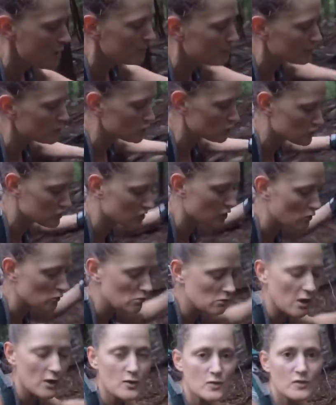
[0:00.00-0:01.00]
but you're so
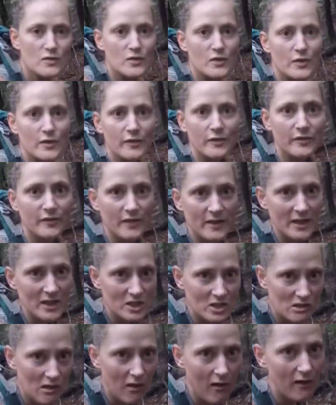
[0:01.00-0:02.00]
close to the
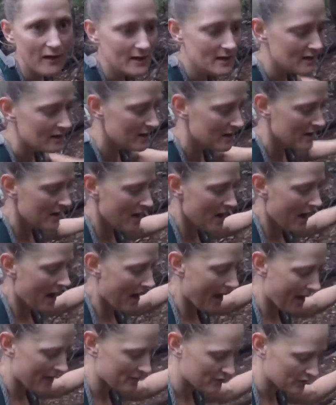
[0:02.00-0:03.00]
finish line
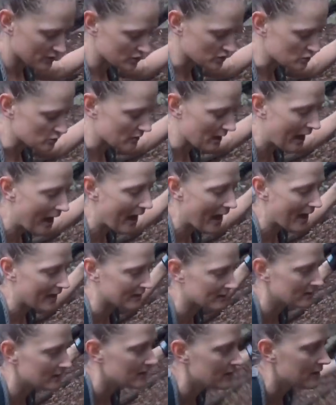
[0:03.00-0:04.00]
and that you
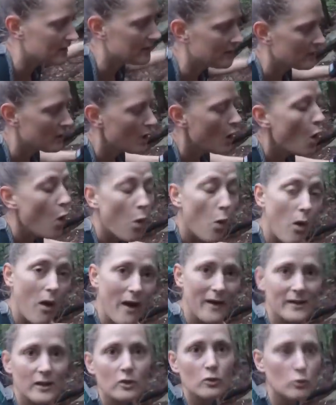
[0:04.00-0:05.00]
can or
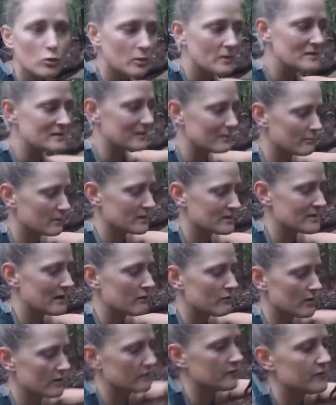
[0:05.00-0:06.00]
I can always give
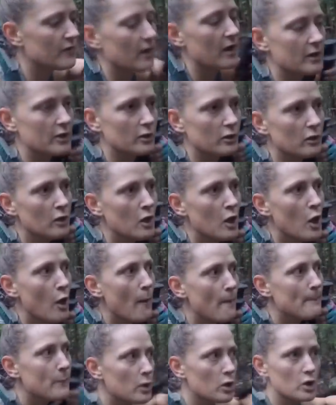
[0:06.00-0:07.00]
myself that final
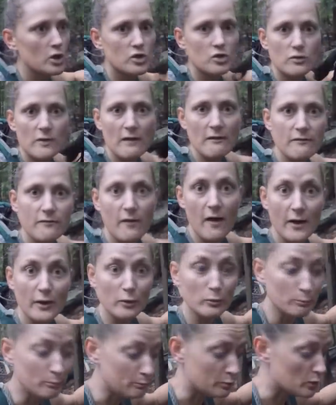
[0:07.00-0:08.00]
push or that
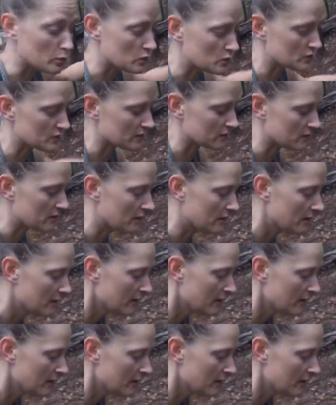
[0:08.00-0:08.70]
final boost and